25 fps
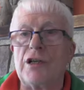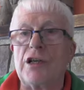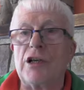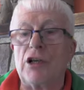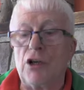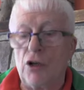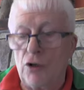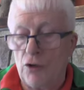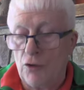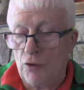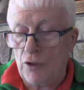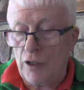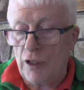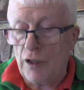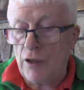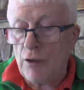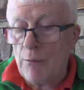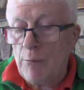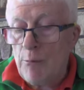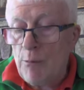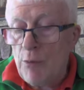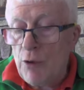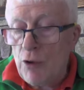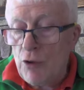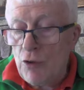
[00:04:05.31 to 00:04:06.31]
including
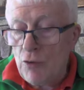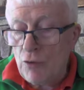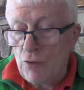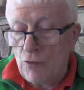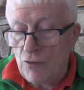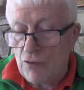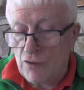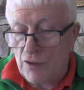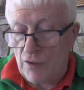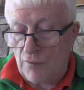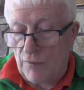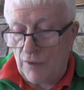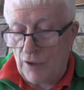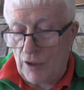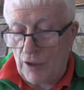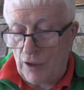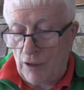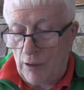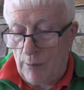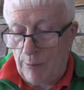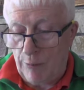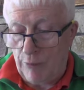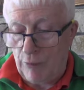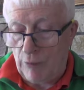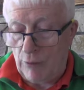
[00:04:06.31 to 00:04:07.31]
the moons of a
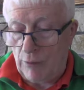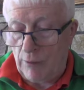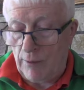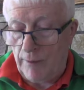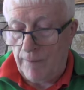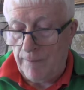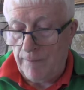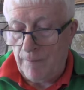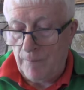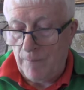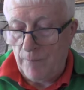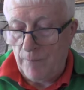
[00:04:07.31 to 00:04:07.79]
couple.